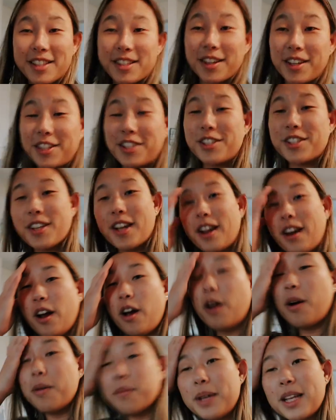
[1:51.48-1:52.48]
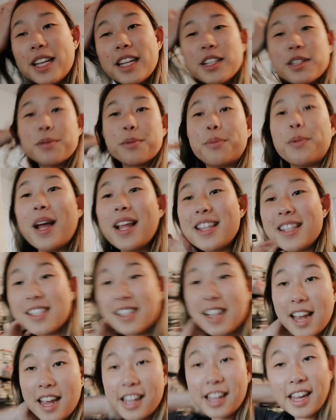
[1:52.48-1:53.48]
so I just got home. It is
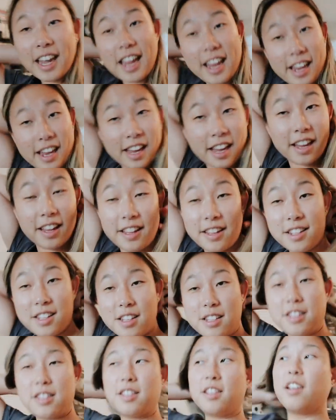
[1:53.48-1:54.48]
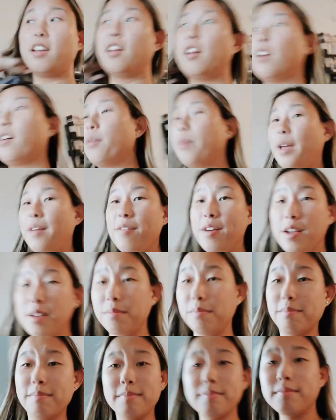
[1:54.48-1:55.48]
Wednesday and we have a
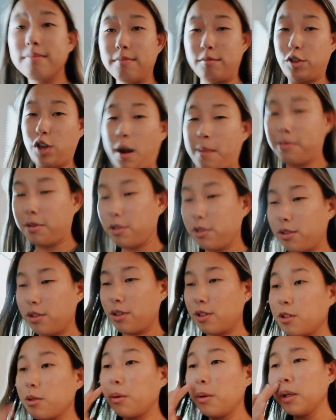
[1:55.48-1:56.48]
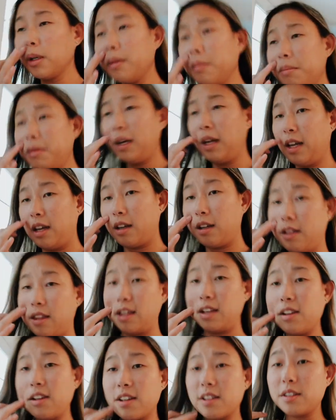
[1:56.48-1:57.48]
tropical storm, I
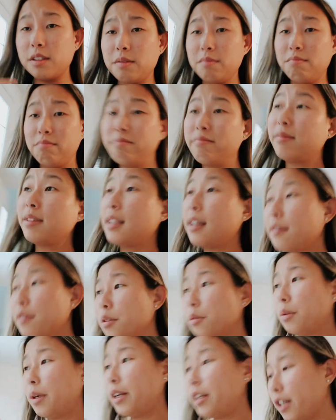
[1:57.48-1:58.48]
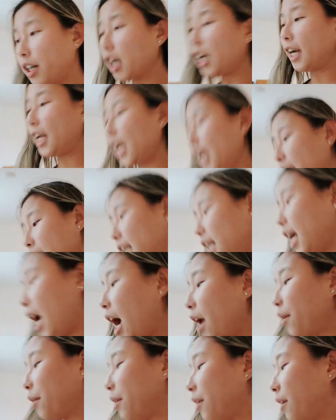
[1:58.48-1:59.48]
think. Level 1 hurricane,
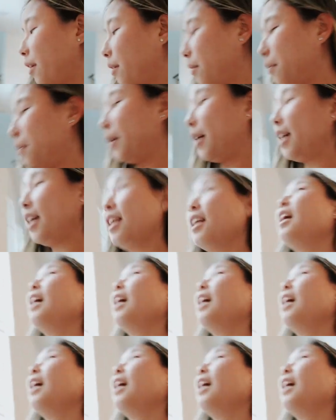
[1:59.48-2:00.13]
I don't know, but